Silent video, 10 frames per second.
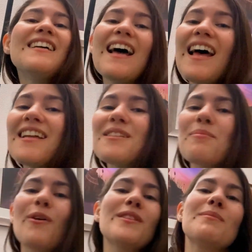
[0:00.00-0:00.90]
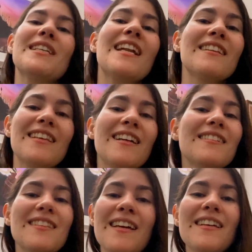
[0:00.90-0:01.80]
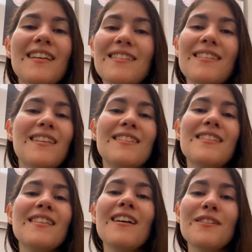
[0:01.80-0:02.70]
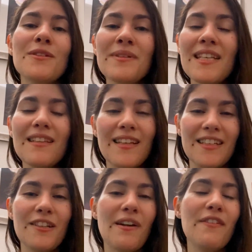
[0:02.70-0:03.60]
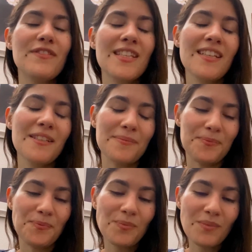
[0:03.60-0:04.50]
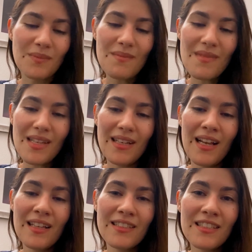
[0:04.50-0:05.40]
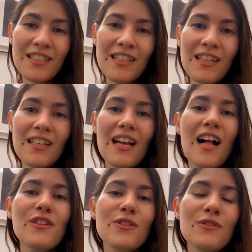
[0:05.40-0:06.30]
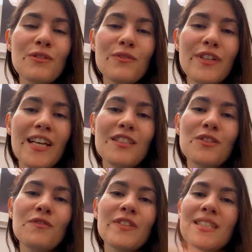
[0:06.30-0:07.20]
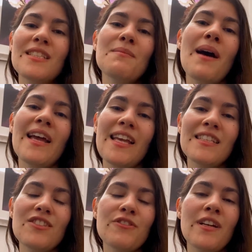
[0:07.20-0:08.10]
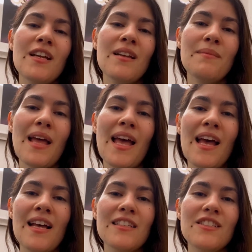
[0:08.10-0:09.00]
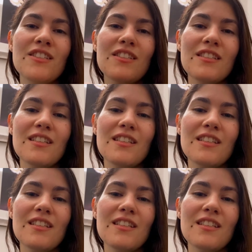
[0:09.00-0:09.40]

and possibly anything else I can start doing, like crafting. And also don't forget to visit my Instagram at